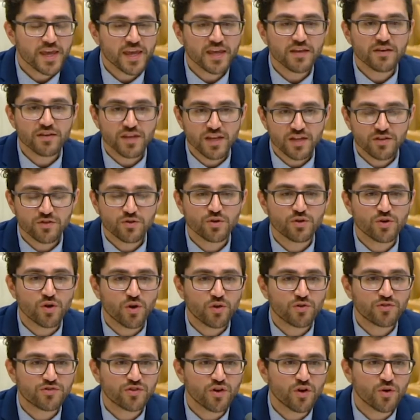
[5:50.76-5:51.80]
it could
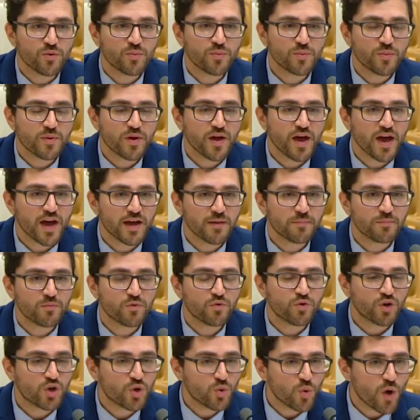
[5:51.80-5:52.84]
also
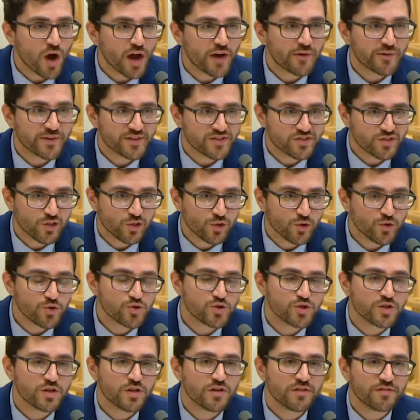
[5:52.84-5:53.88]
require
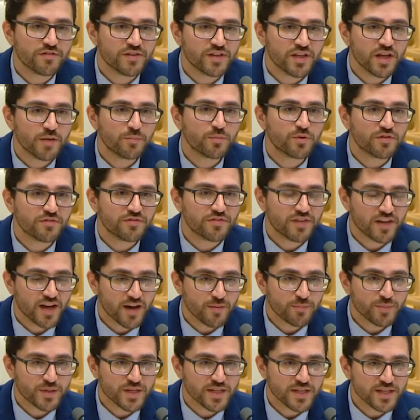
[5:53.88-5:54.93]
exclusion of a number of
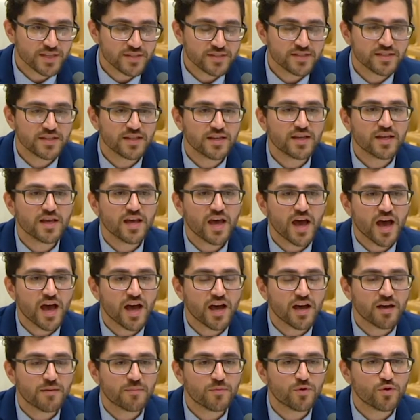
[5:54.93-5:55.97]
companies
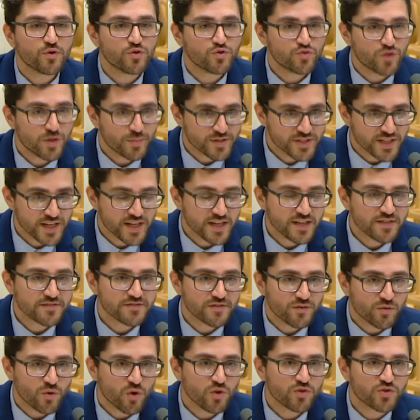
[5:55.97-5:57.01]
whose
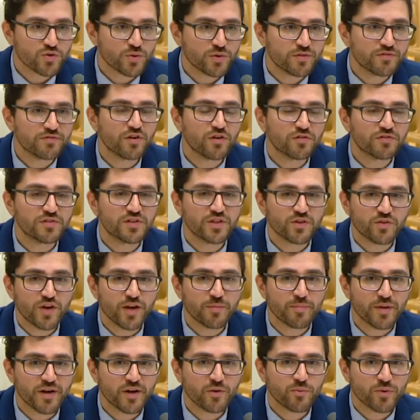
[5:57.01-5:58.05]
representatives are also involved in the
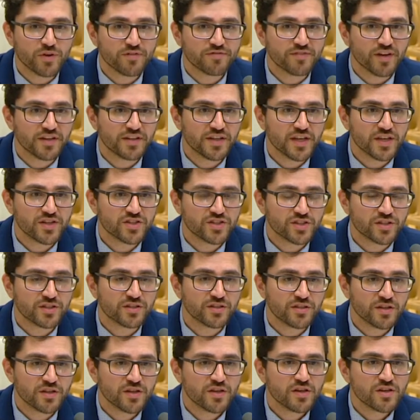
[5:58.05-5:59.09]
Great Barrier Reef Foundation.
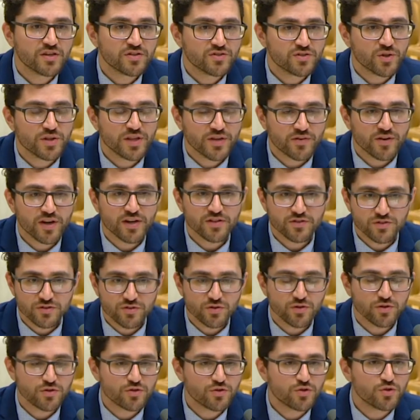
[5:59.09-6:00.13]
So there are
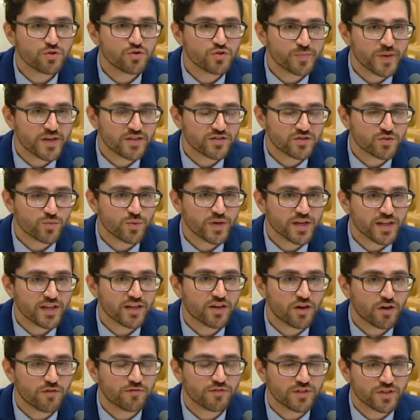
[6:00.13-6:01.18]
sort of two spaces where
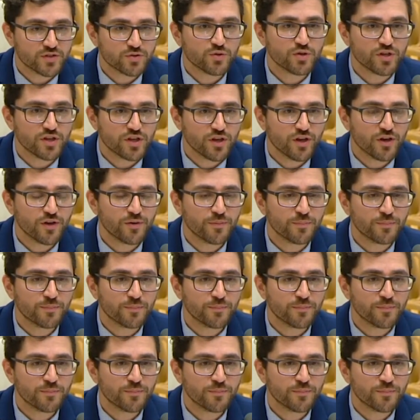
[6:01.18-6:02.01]
conflicts could occur.